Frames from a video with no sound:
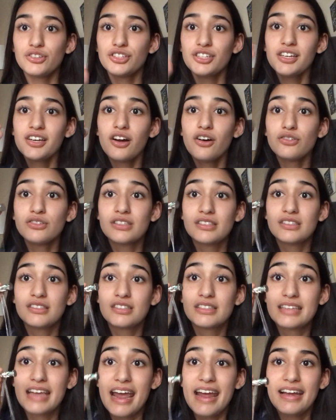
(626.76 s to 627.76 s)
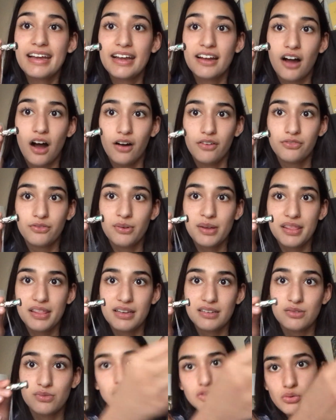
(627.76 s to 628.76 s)
she goes taking off with
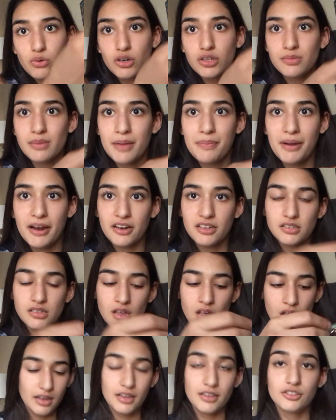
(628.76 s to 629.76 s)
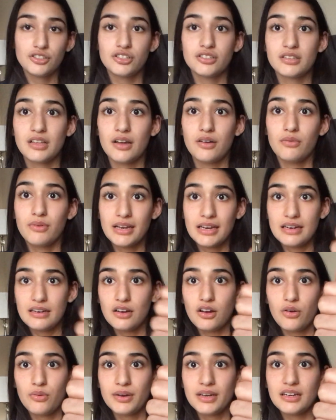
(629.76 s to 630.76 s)
this towards my parents. And she's like, we need to
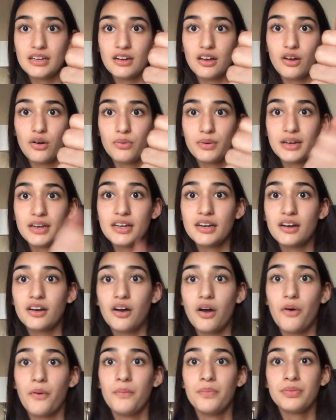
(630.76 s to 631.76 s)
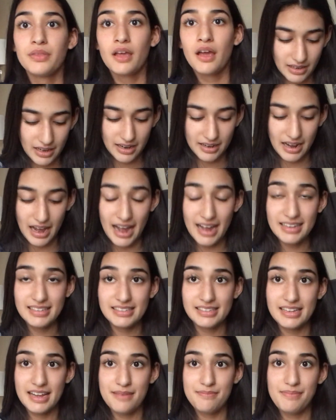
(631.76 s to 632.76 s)
go. And I
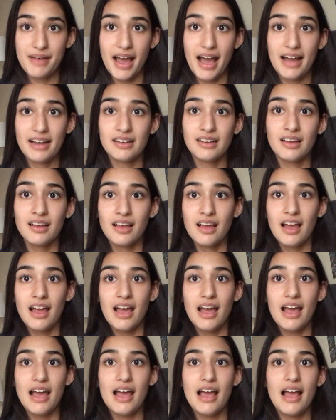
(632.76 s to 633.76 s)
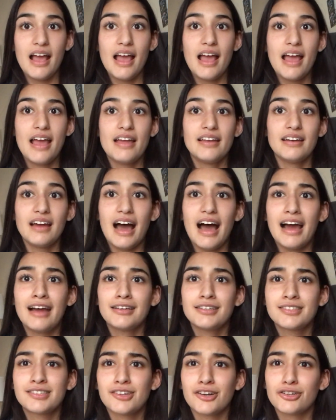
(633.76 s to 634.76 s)
stay back and I
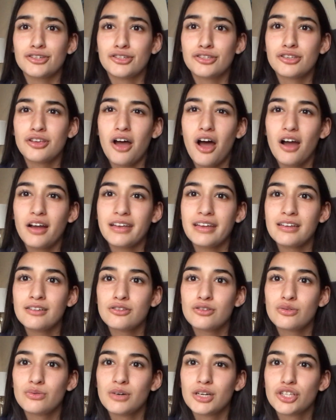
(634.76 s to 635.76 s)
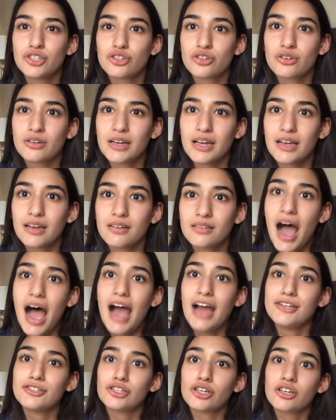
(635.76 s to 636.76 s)
start talking to a tree.
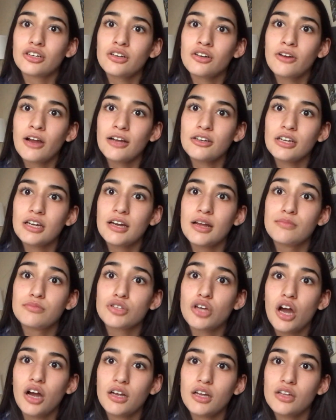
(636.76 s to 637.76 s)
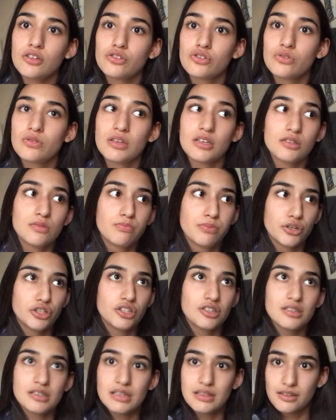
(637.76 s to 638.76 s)
I turn around and I'm talking to these
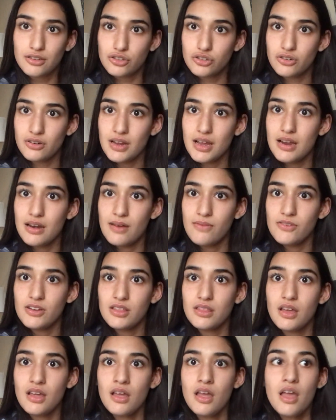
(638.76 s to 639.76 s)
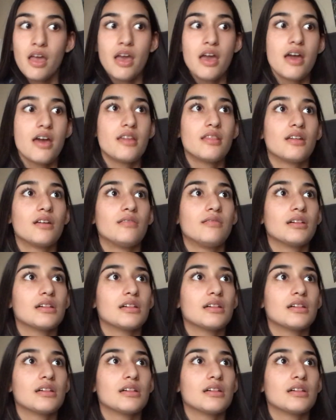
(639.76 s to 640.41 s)
bushes and the tree and everything. And then I'm